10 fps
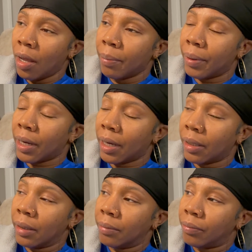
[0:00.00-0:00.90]
But
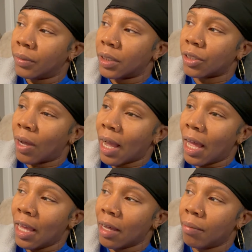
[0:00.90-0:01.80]
um, so I
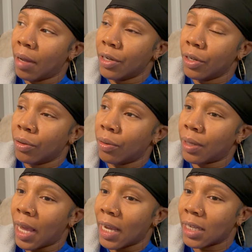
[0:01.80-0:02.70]
got him a new
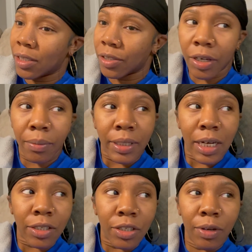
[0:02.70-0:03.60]
case and screen
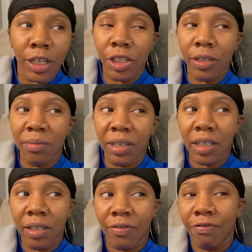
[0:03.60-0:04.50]
protector. You want to show them
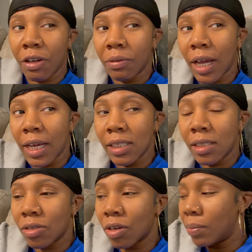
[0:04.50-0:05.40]
your phone case
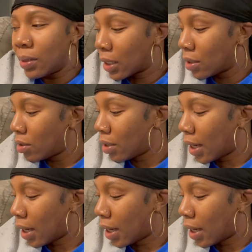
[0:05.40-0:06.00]
and screen protector you